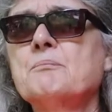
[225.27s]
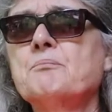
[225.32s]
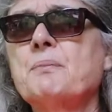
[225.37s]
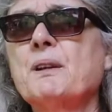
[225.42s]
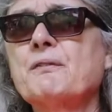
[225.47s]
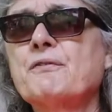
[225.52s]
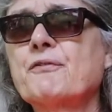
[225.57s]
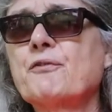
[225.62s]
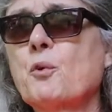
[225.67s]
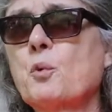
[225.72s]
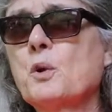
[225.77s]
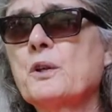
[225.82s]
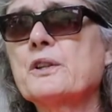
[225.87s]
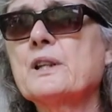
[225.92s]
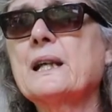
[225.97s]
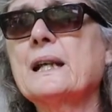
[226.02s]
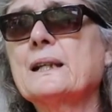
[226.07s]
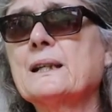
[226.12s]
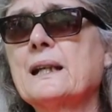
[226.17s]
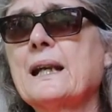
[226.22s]
before
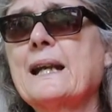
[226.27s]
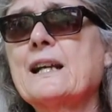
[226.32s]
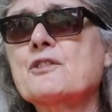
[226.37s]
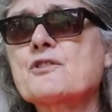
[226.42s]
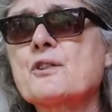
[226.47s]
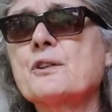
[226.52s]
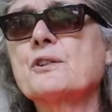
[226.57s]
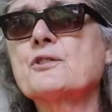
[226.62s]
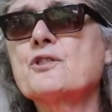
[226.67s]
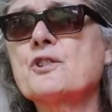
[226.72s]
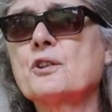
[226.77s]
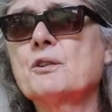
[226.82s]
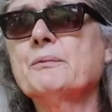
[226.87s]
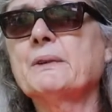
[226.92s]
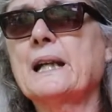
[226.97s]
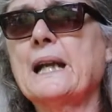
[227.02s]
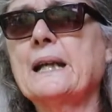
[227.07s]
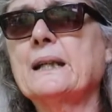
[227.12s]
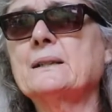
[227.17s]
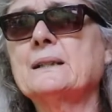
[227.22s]
they can actually
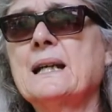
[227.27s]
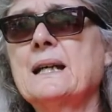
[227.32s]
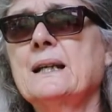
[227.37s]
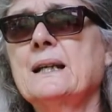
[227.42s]
germinate.